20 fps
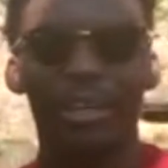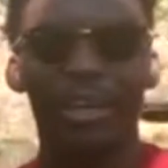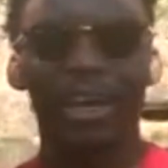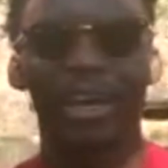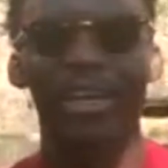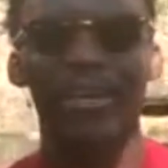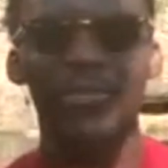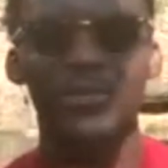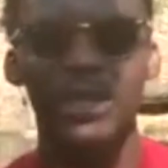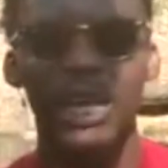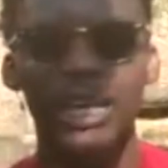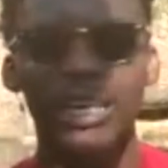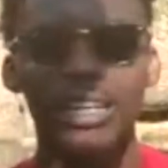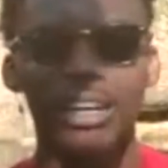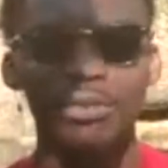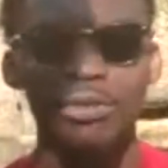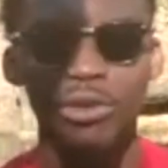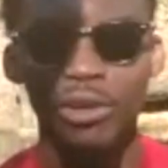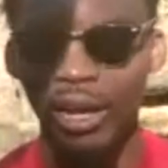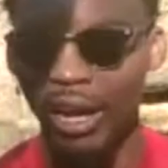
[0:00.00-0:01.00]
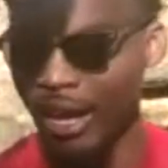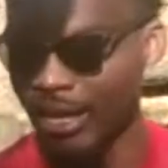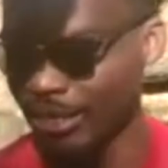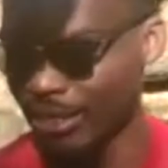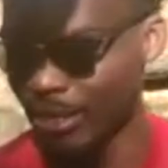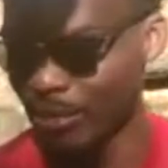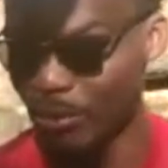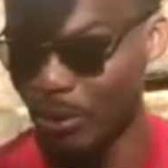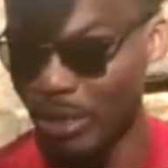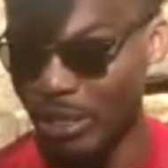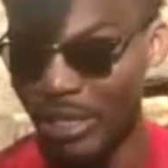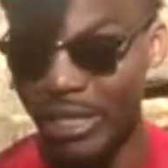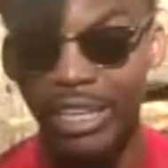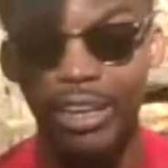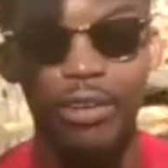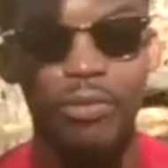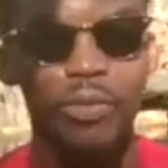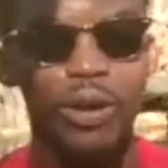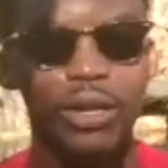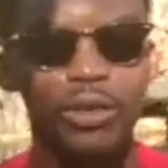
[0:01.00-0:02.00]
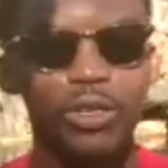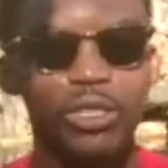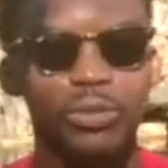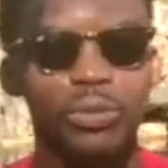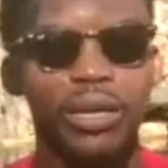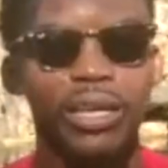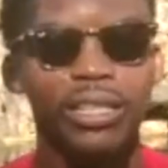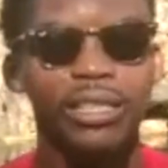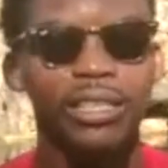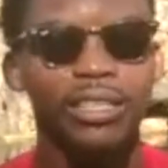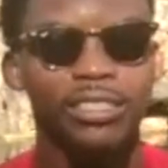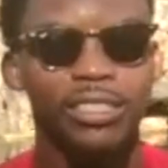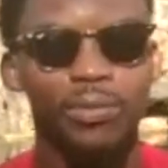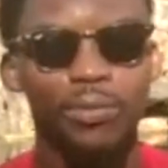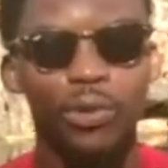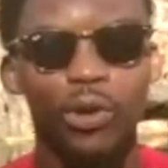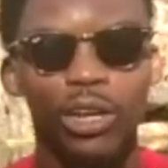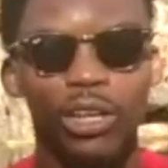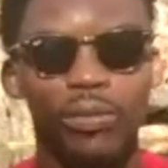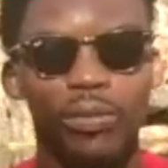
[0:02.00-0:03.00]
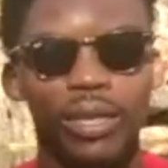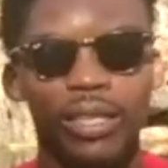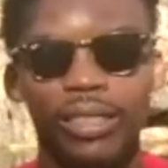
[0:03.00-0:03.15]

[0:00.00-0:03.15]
I love you guys. I appreciate everybody who's been supporting me.